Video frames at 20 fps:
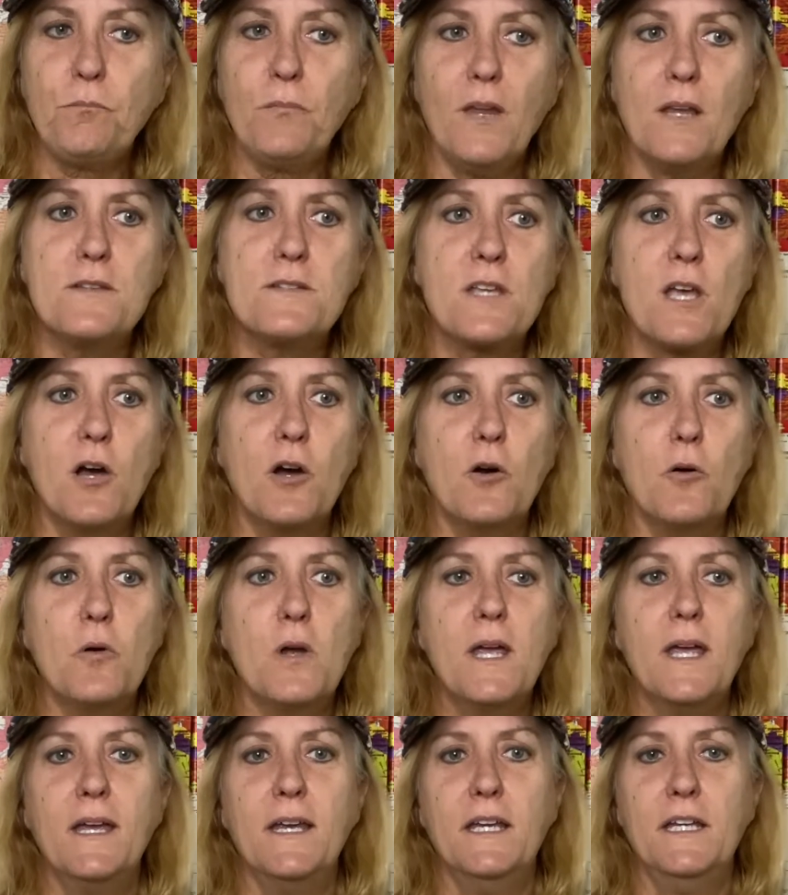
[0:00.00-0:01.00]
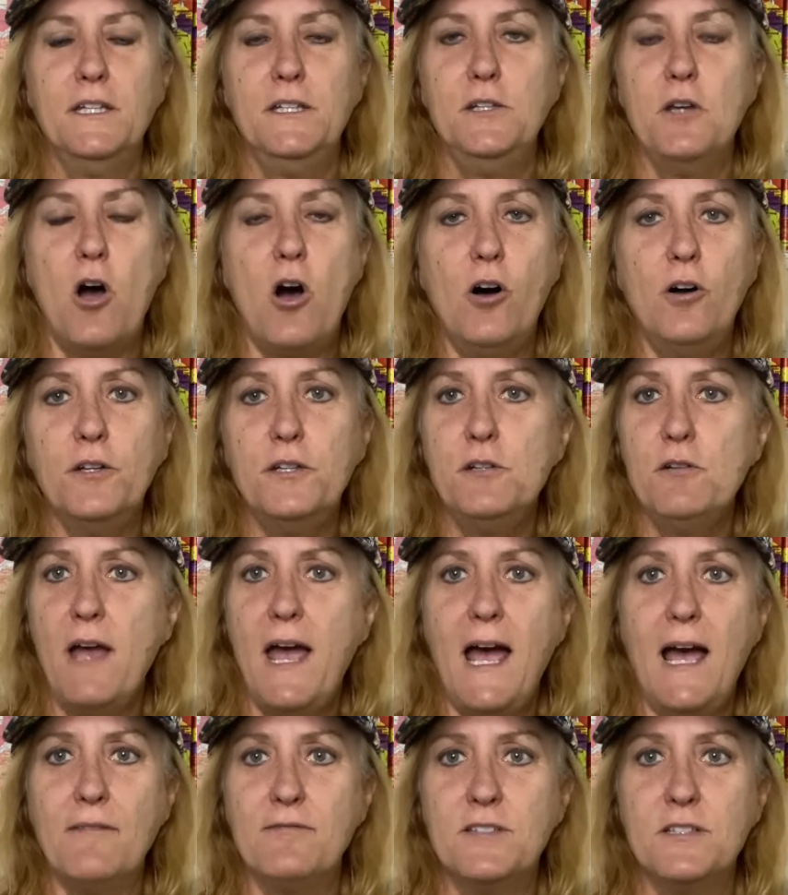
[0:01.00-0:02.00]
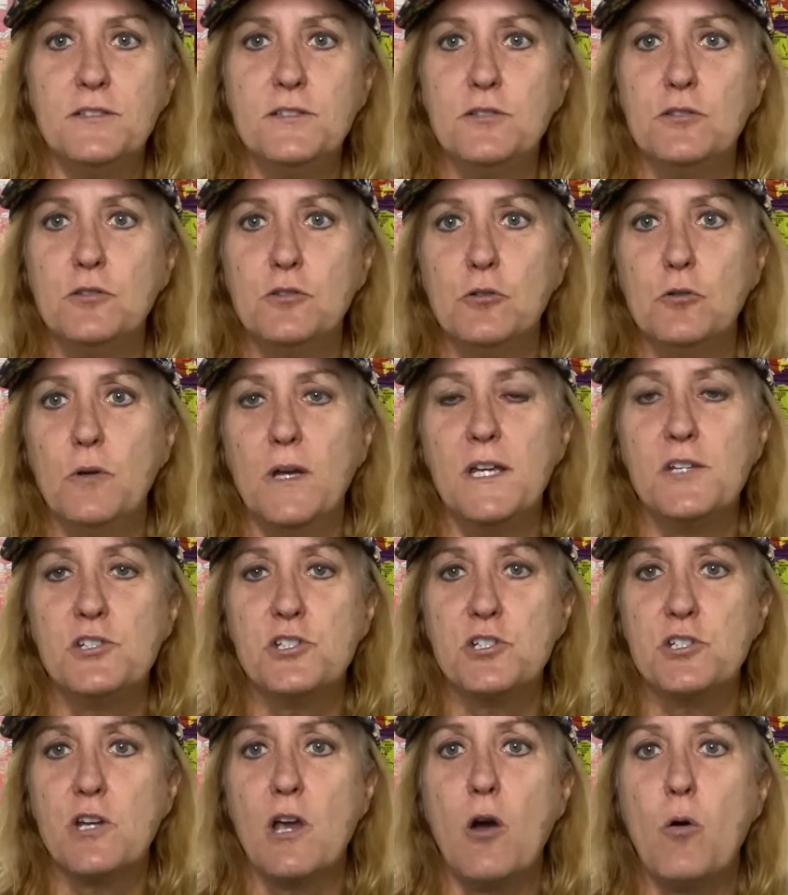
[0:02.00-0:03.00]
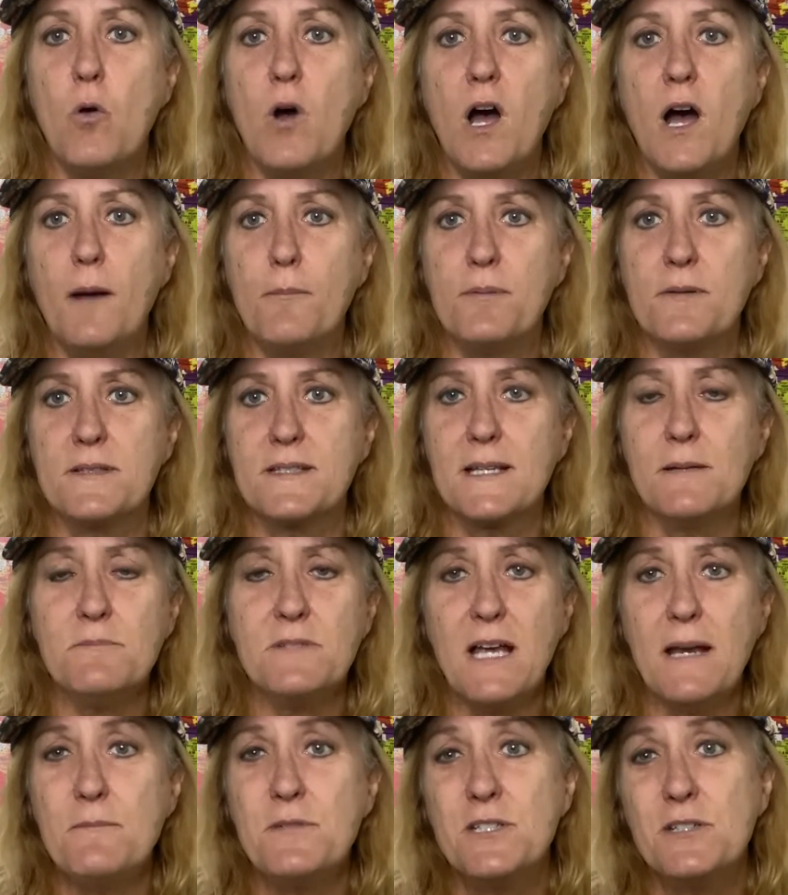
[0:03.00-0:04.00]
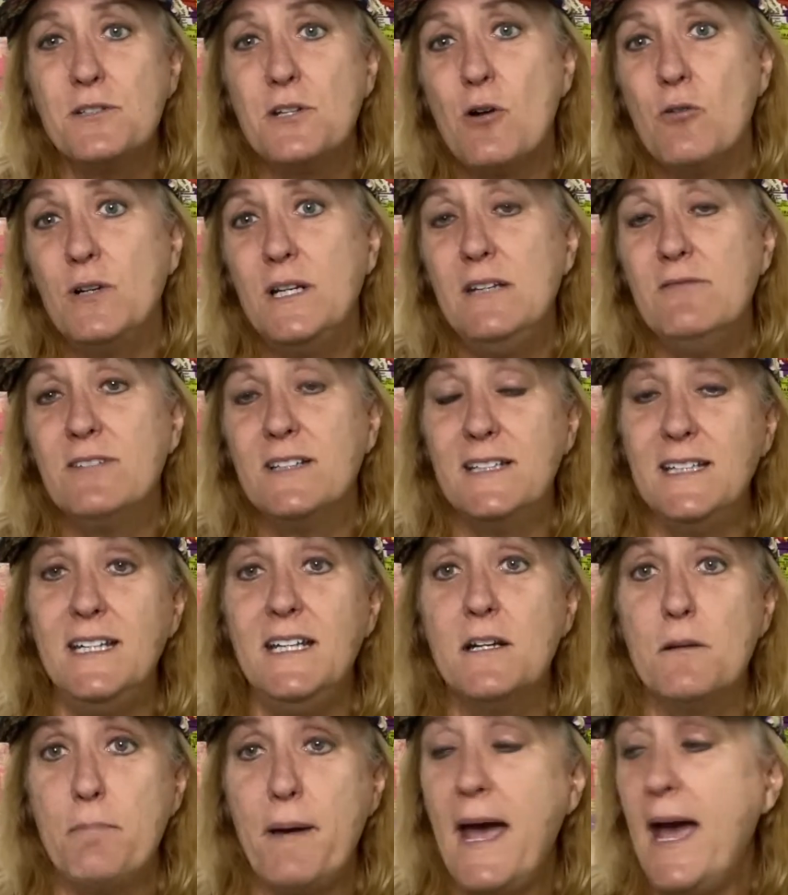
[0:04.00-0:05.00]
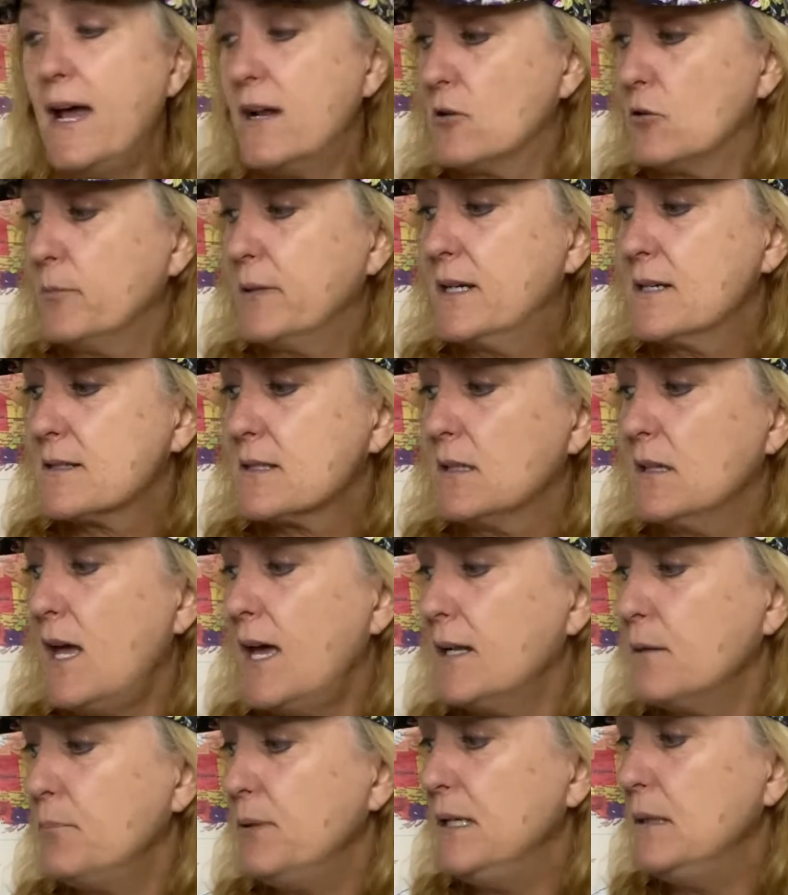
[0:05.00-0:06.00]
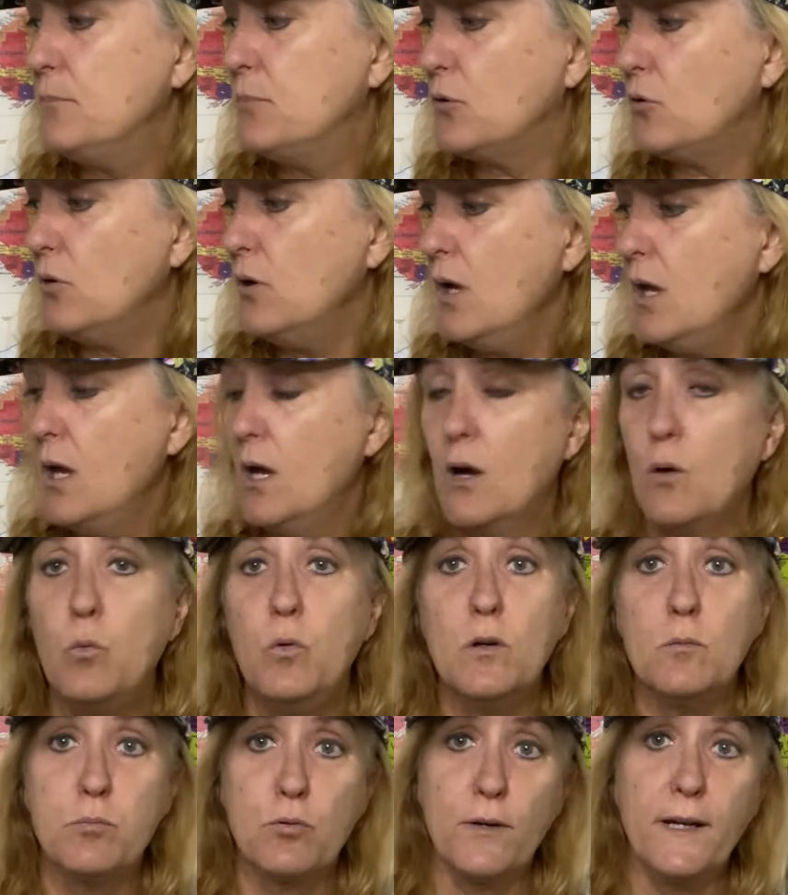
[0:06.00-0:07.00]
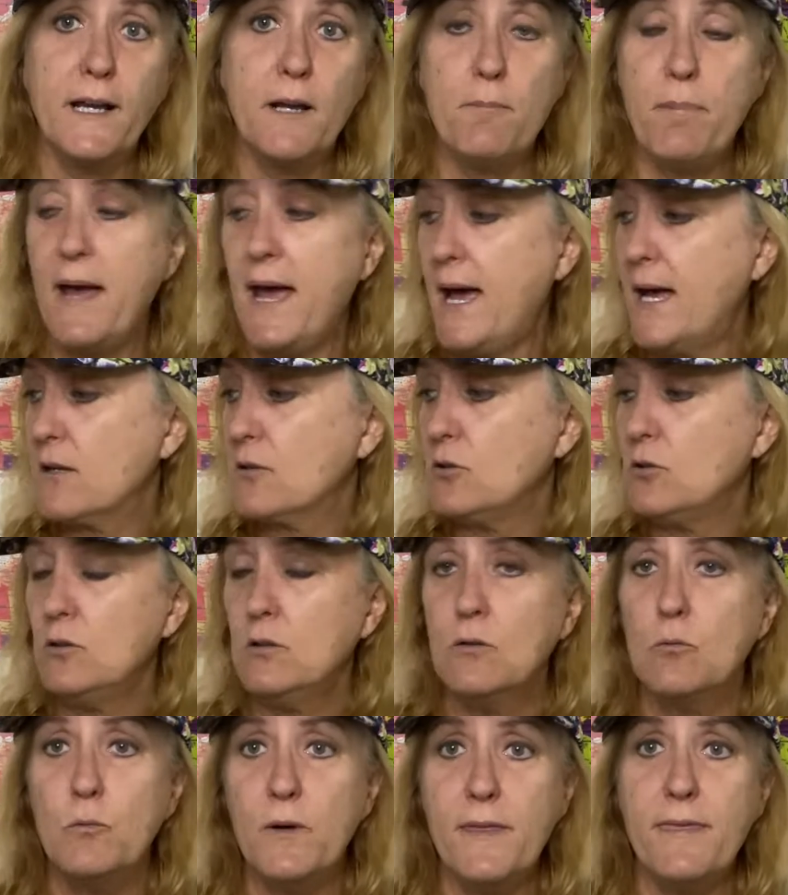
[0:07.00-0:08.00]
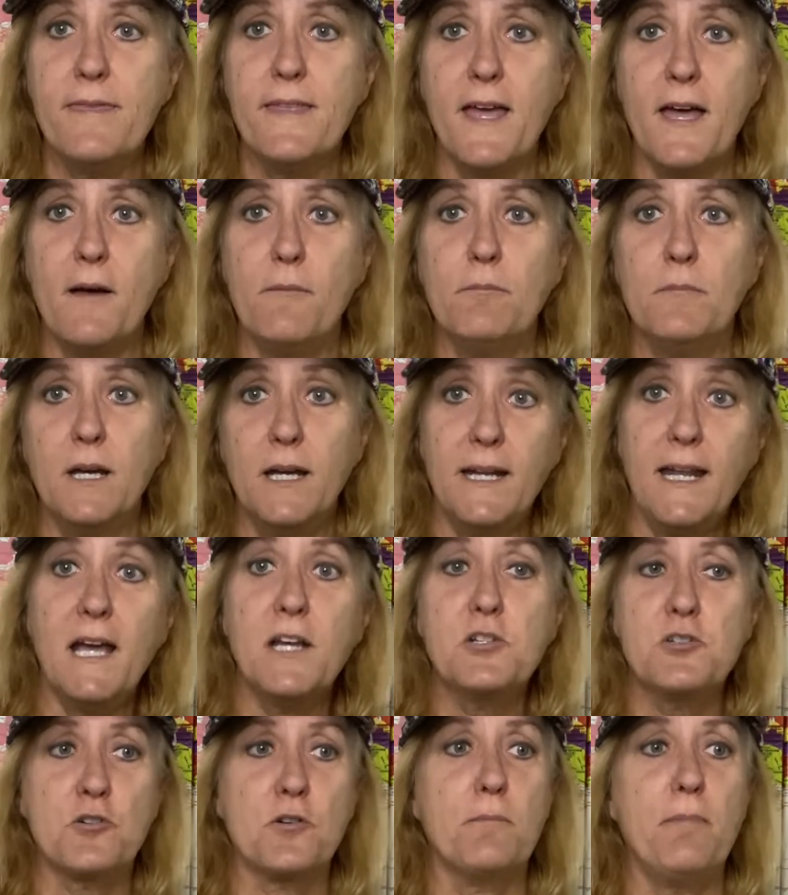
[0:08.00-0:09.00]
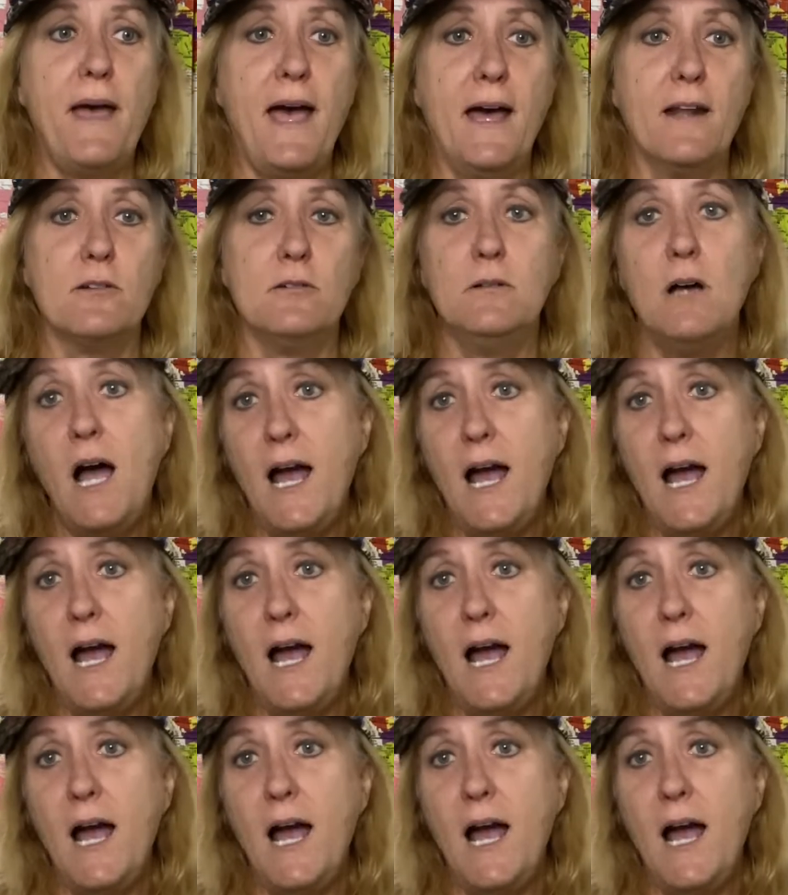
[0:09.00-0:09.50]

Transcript: So all you have to do is show up. Sometimes you don't even need a paddle because a lot of people will bring a paddle with them, an extra paddle.